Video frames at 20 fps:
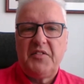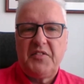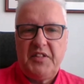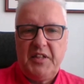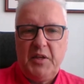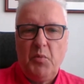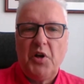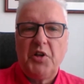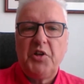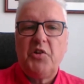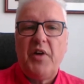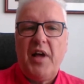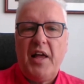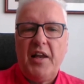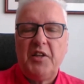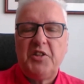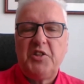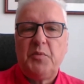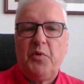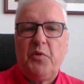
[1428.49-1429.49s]
see what you're
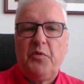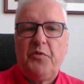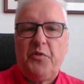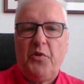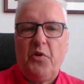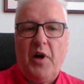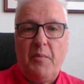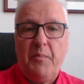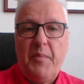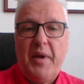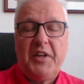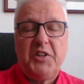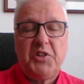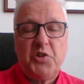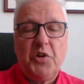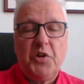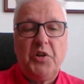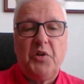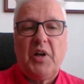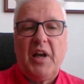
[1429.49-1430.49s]
eligible for, and
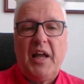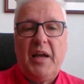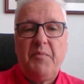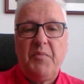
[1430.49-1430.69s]
make sure you